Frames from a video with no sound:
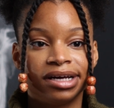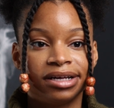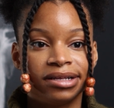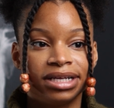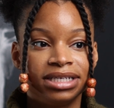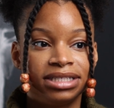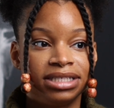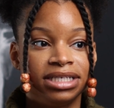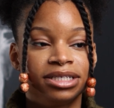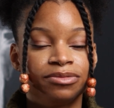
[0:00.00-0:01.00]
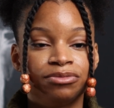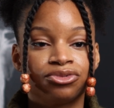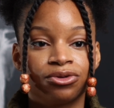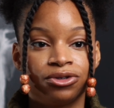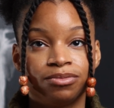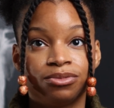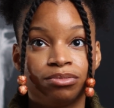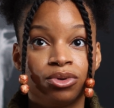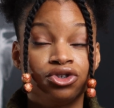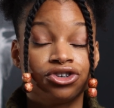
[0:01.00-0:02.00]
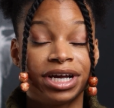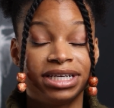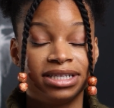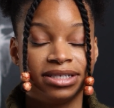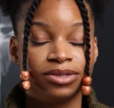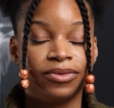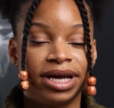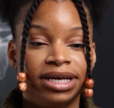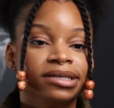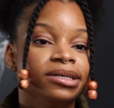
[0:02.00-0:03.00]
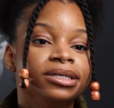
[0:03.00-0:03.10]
ECT has been portrayed this way.